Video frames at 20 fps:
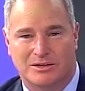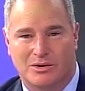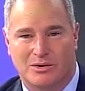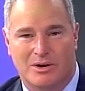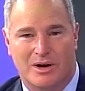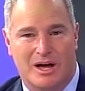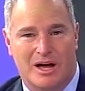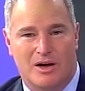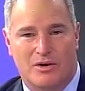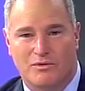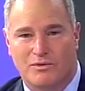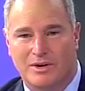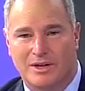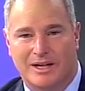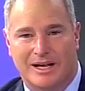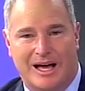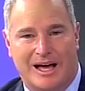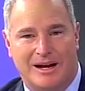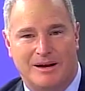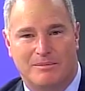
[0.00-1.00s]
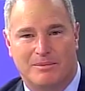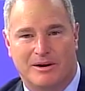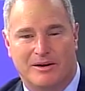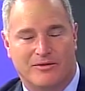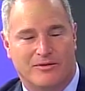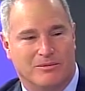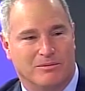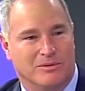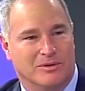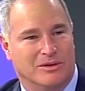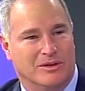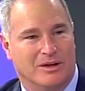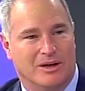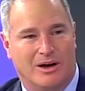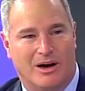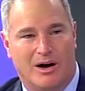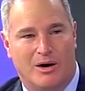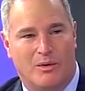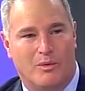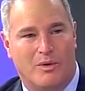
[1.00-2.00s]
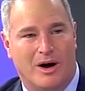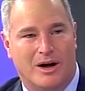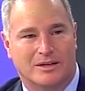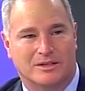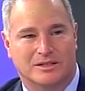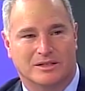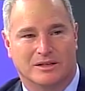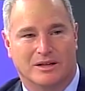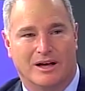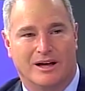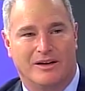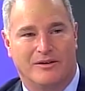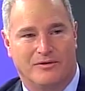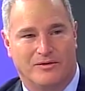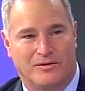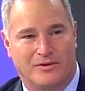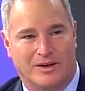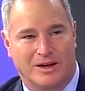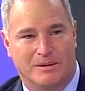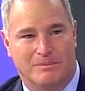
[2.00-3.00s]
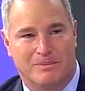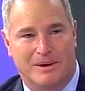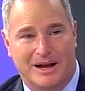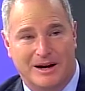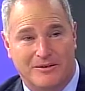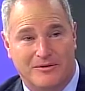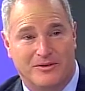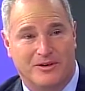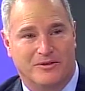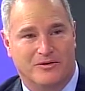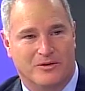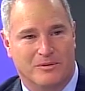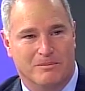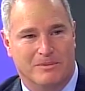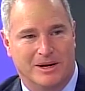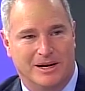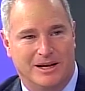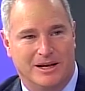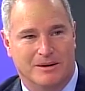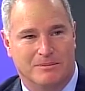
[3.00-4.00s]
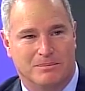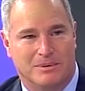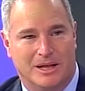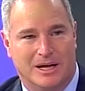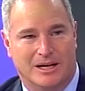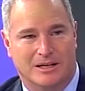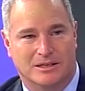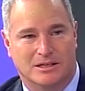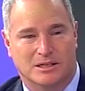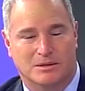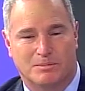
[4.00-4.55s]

So really anybody from all walks of life can benefit from mini implants,